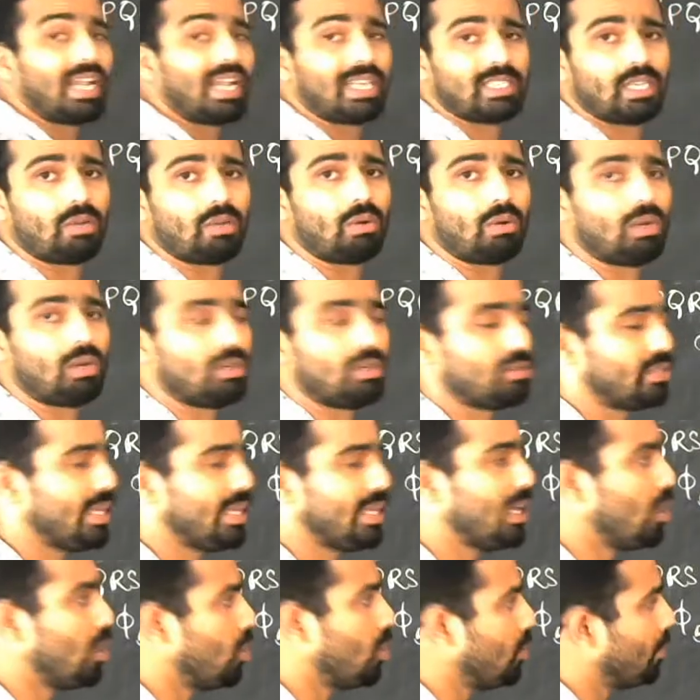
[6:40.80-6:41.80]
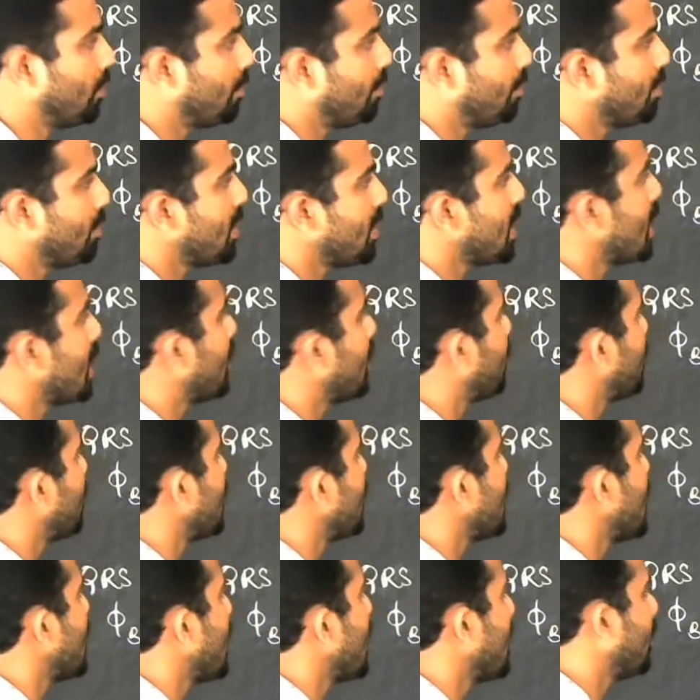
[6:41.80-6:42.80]
is equal to 0,
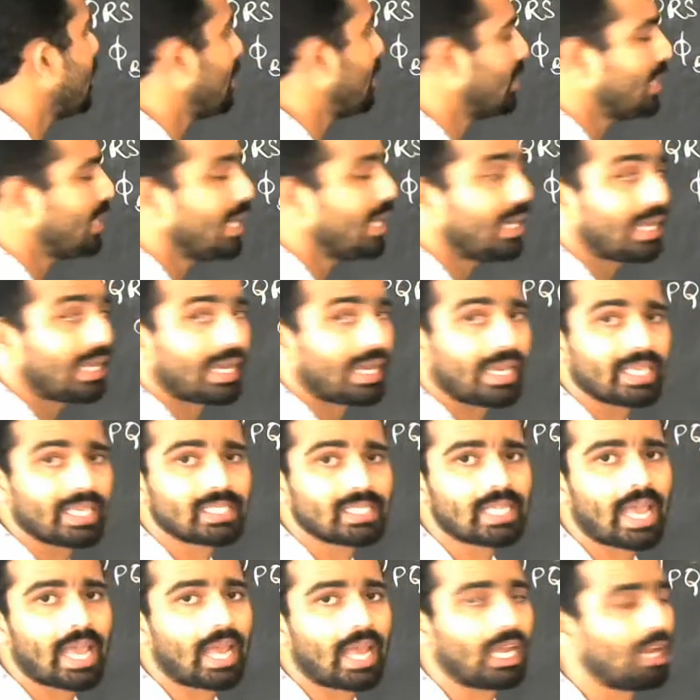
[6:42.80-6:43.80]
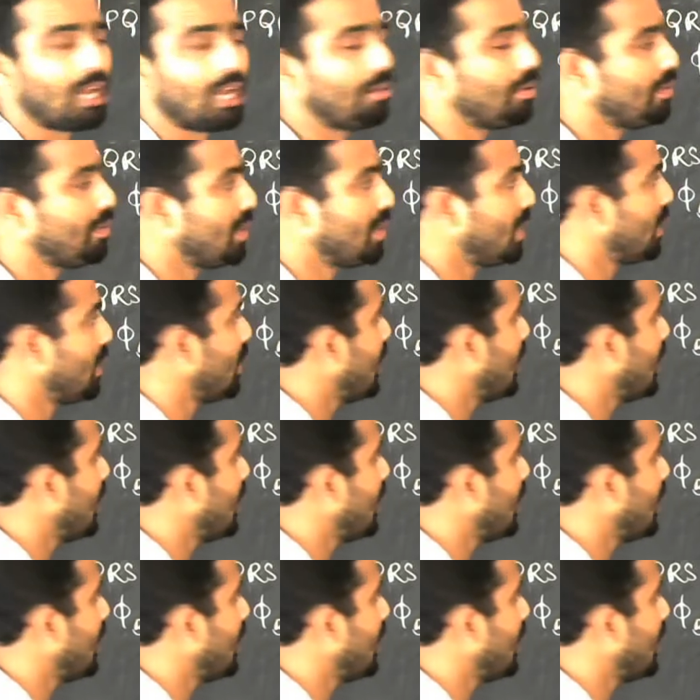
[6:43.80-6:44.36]
theta is angle between